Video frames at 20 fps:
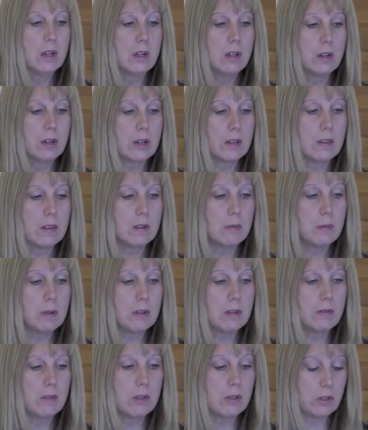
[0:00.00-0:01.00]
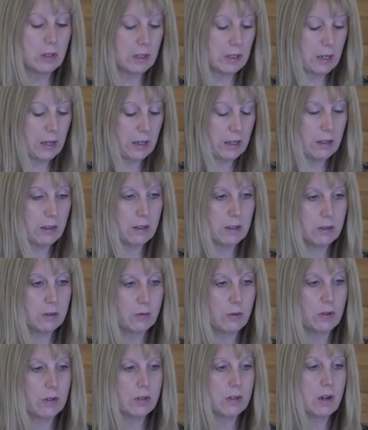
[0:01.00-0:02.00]
look at them individually, like in this
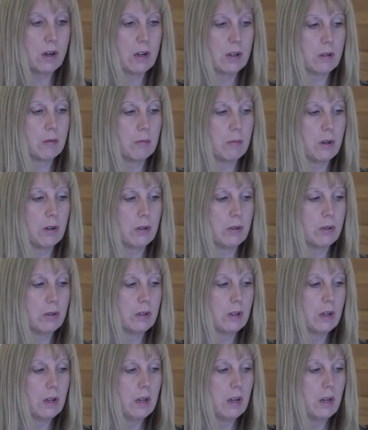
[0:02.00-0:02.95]
first toggle mode,